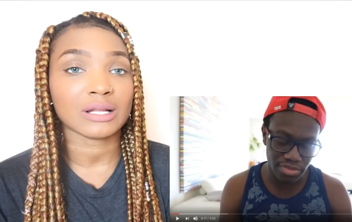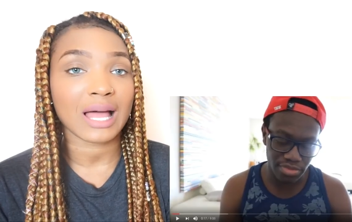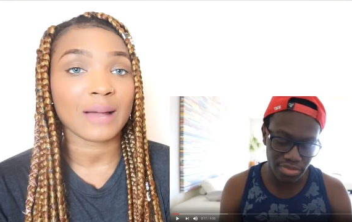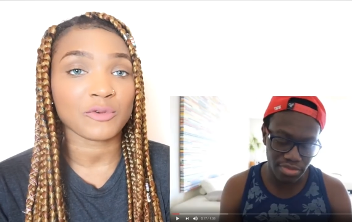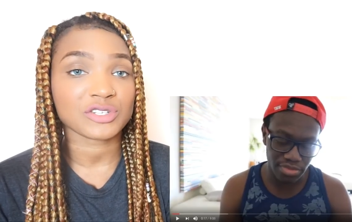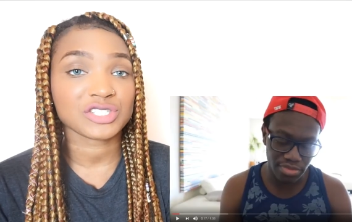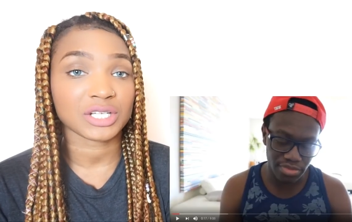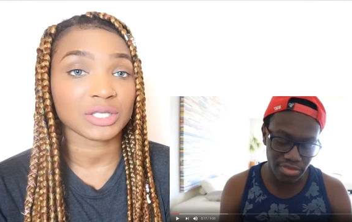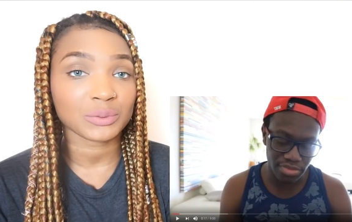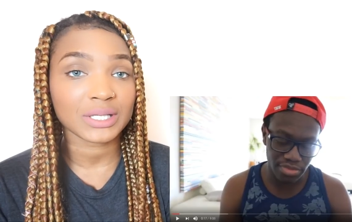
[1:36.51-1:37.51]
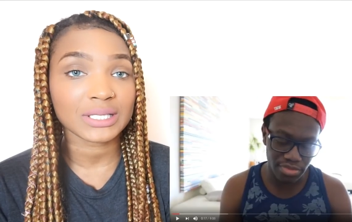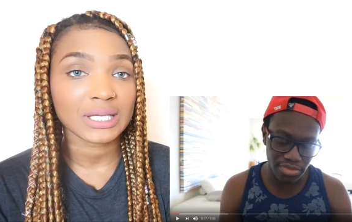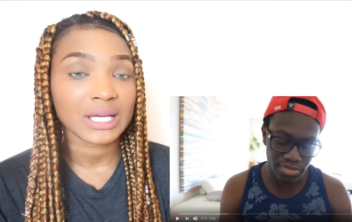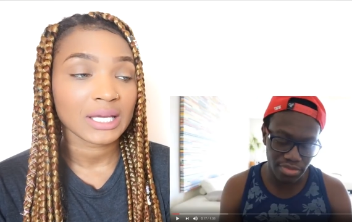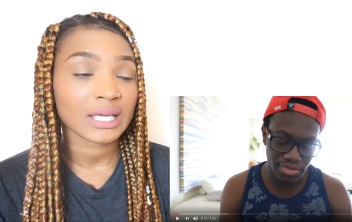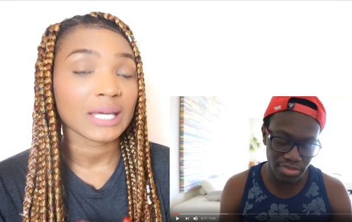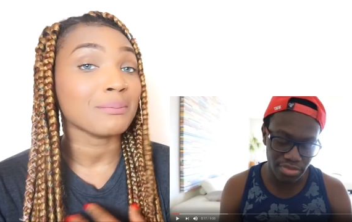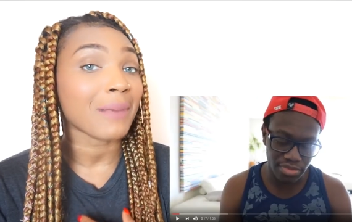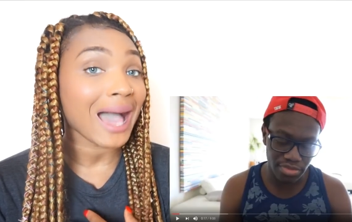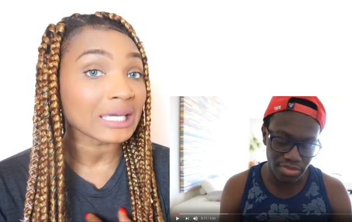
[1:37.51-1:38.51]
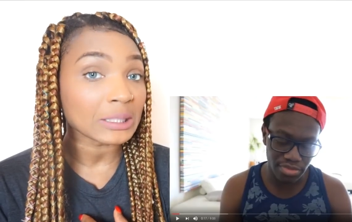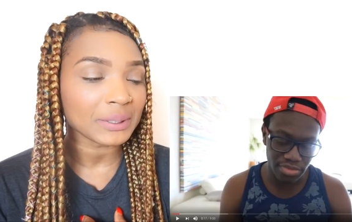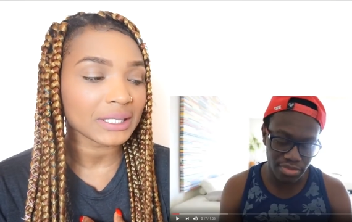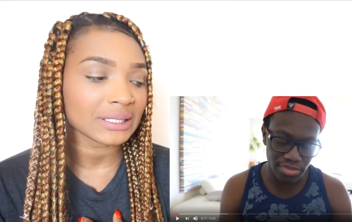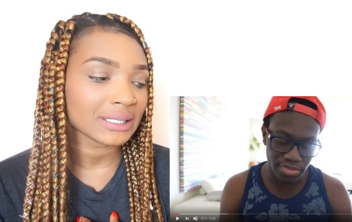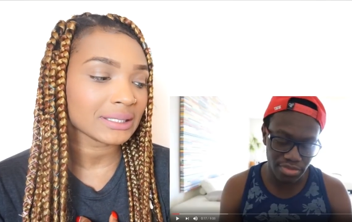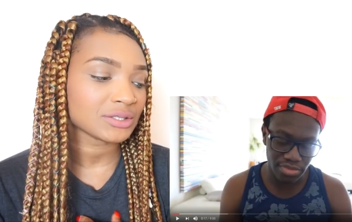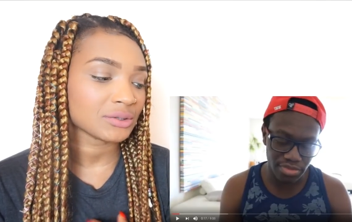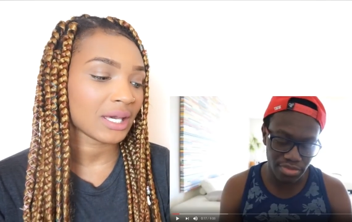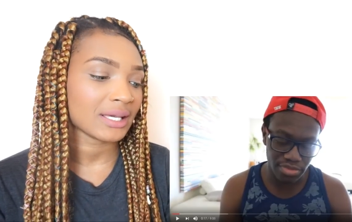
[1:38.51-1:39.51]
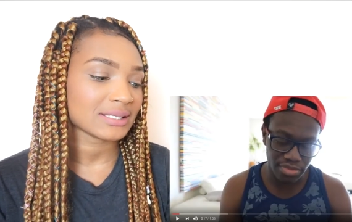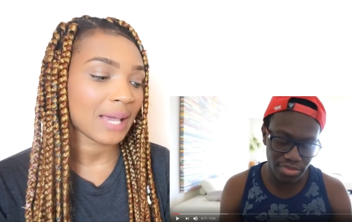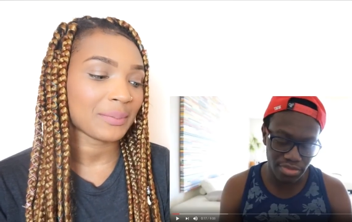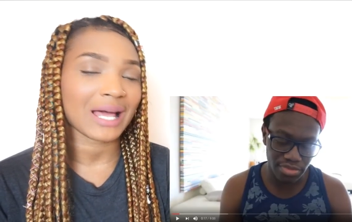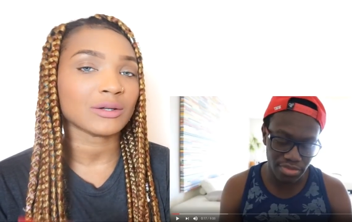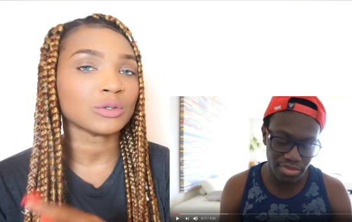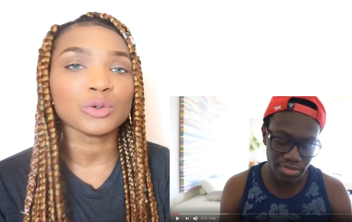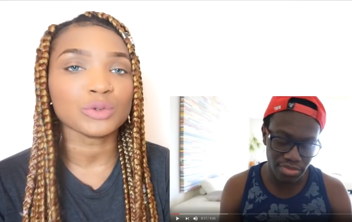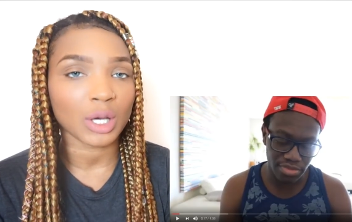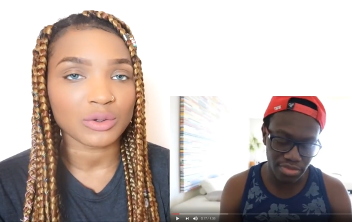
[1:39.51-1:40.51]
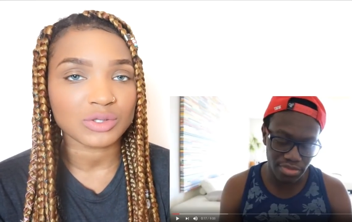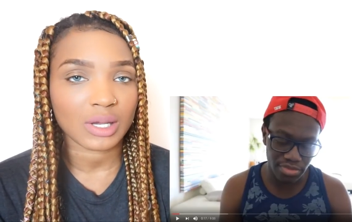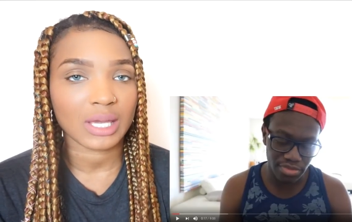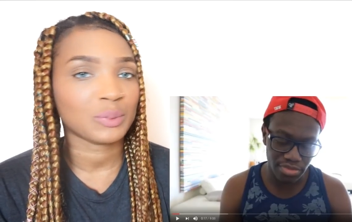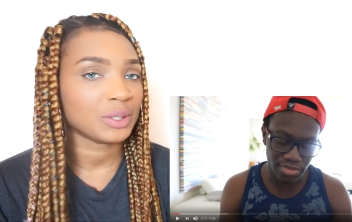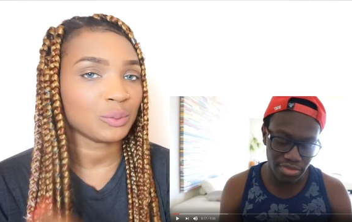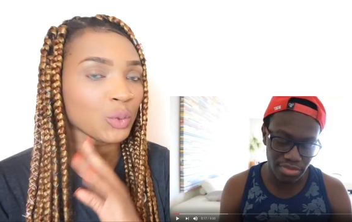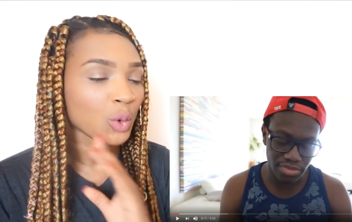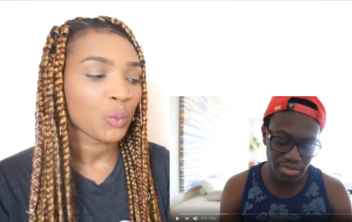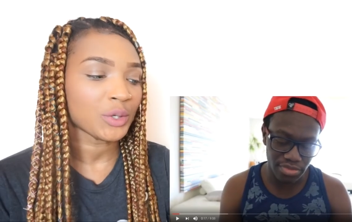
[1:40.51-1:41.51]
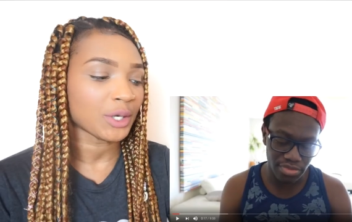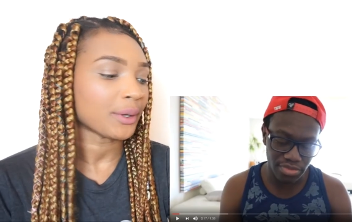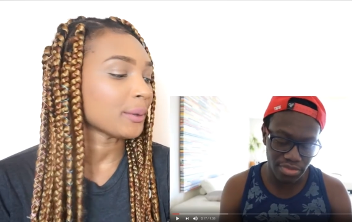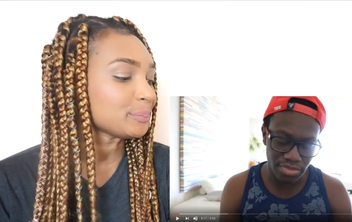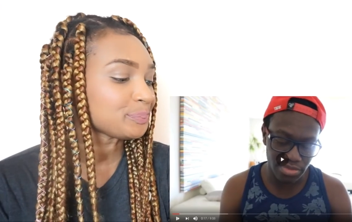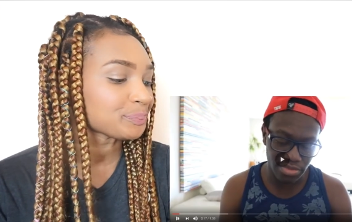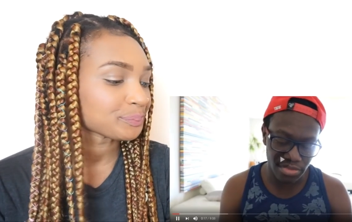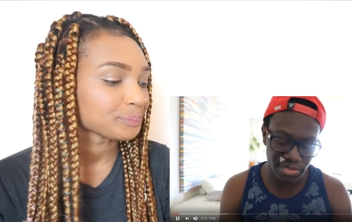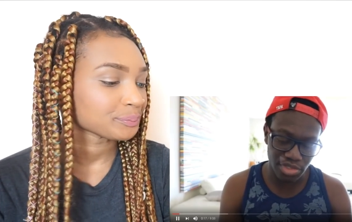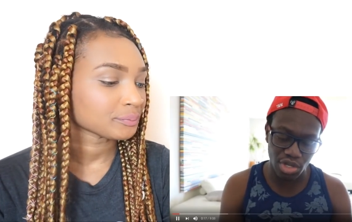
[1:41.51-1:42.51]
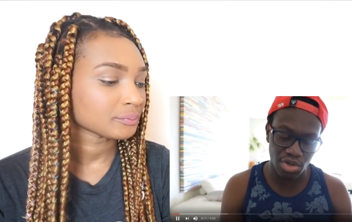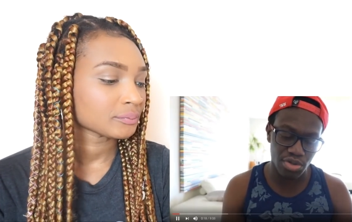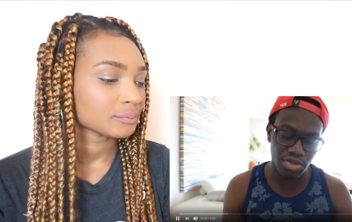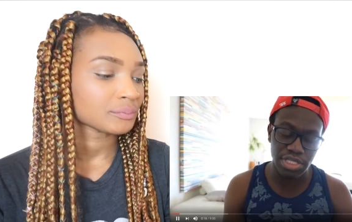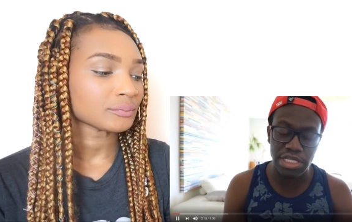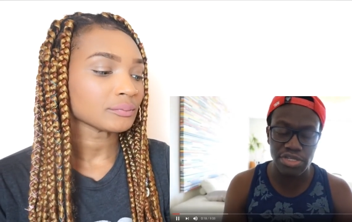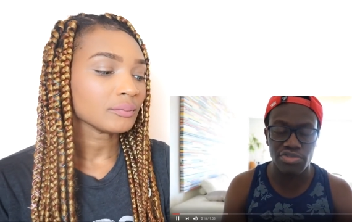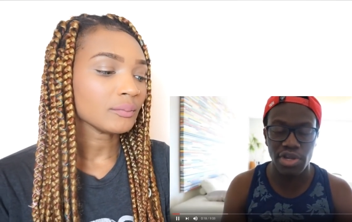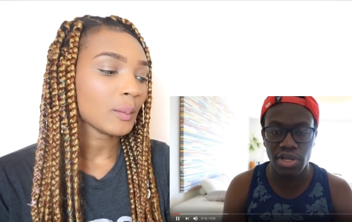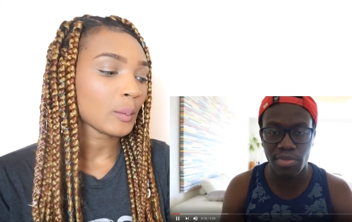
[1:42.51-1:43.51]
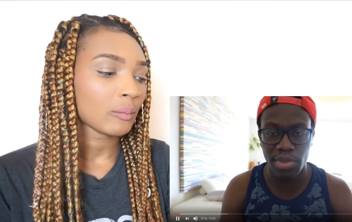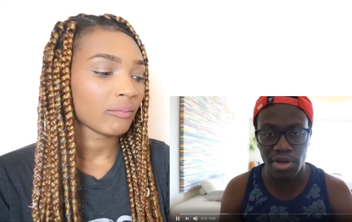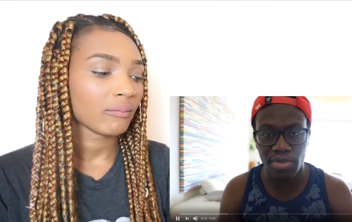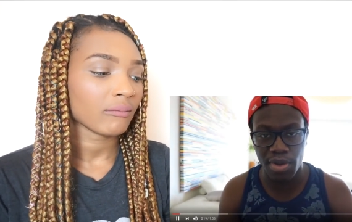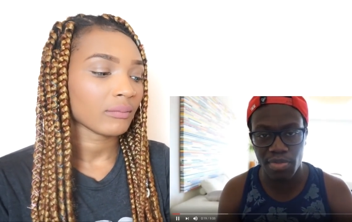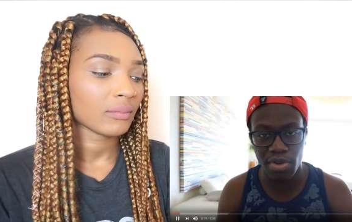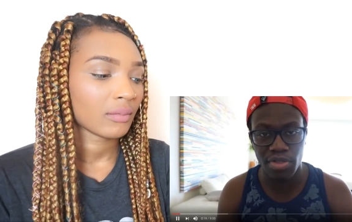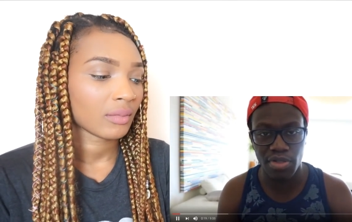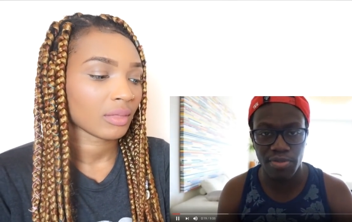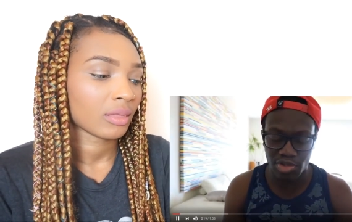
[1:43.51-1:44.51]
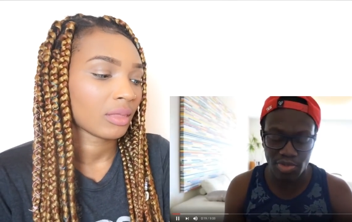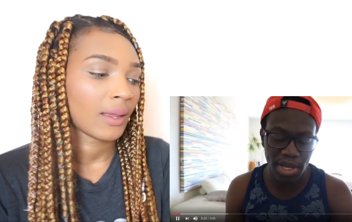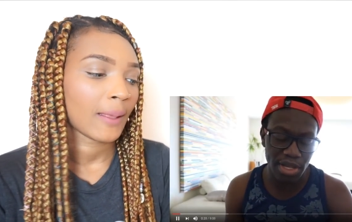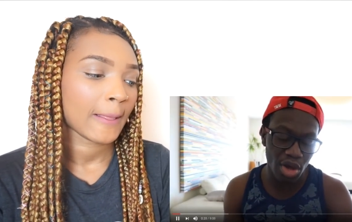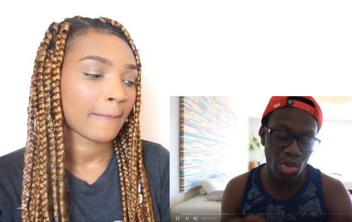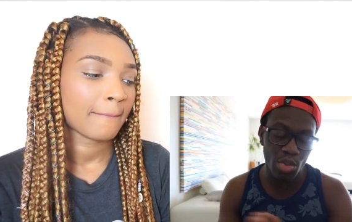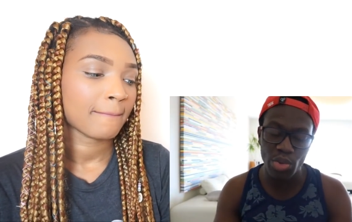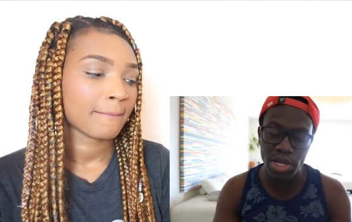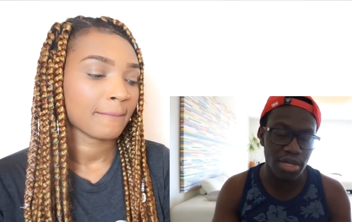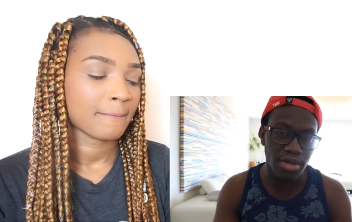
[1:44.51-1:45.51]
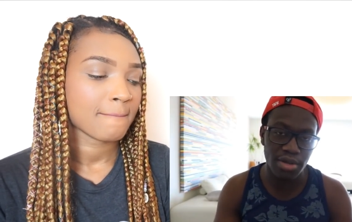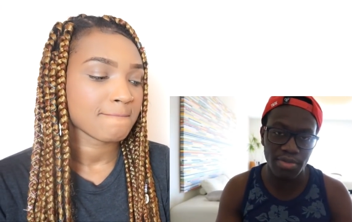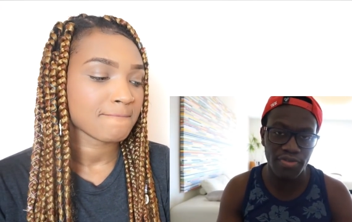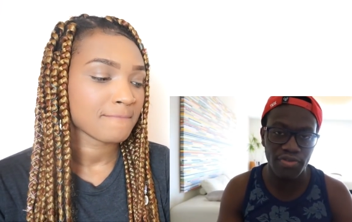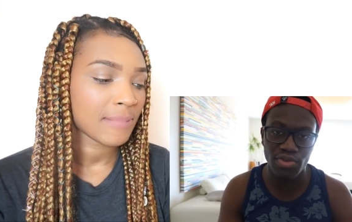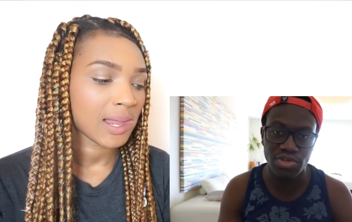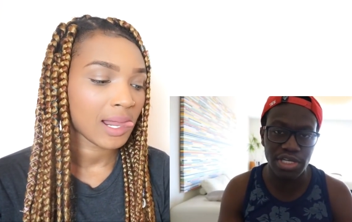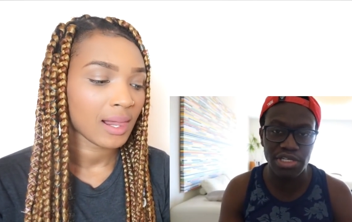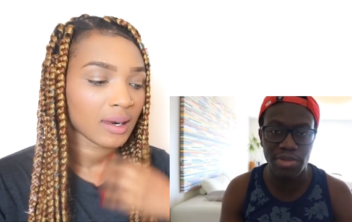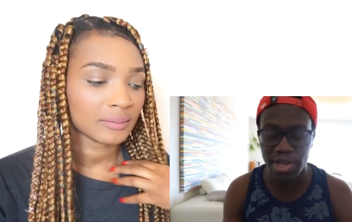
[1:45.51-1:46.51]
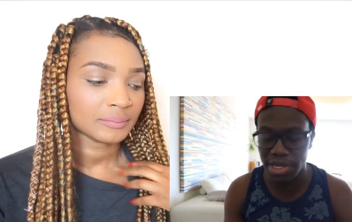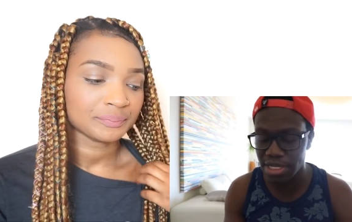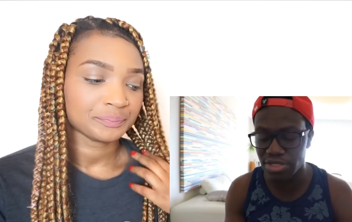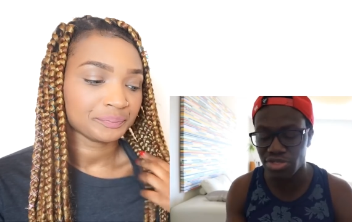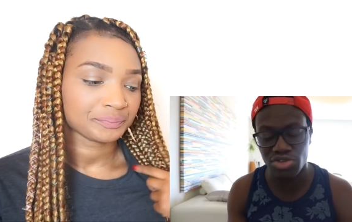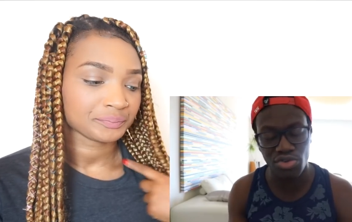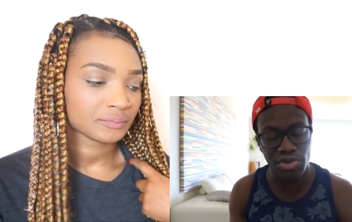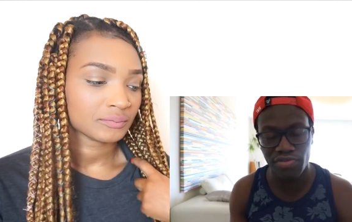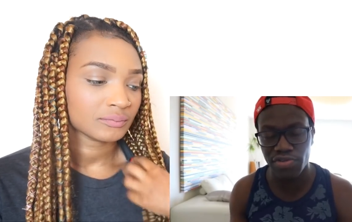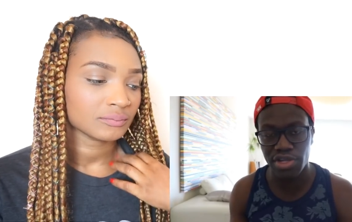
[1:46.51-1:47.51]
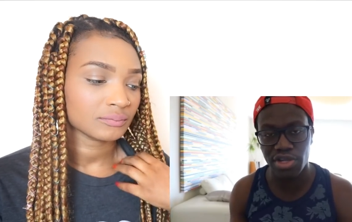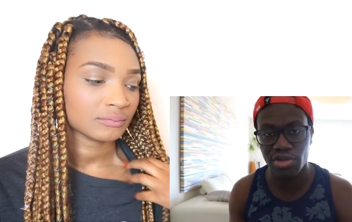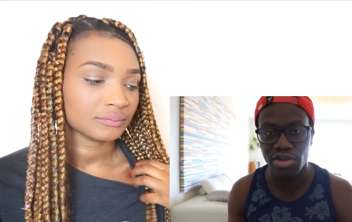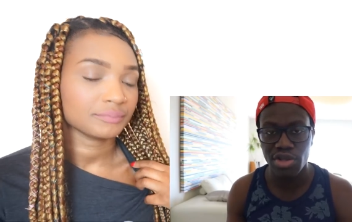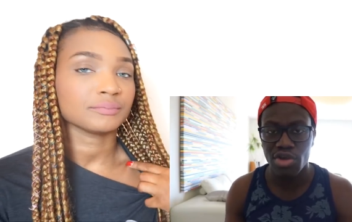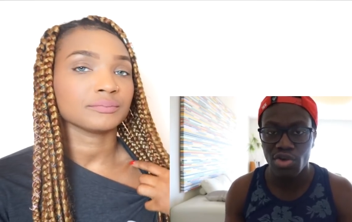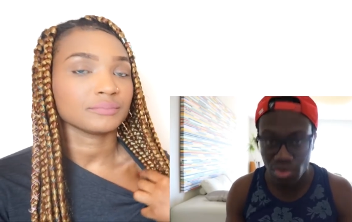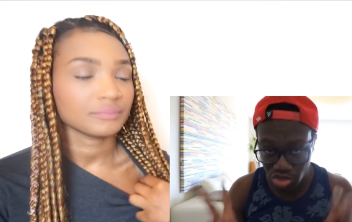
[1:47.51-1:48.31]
Speaker 1: a lot more genuine, in my opinion, to KSI. But who knows? Okay, we, we don't know.
Speaker 2: Uh, the diss track I made on my brother was made a week before JJ made his sorry video. Hmm. Or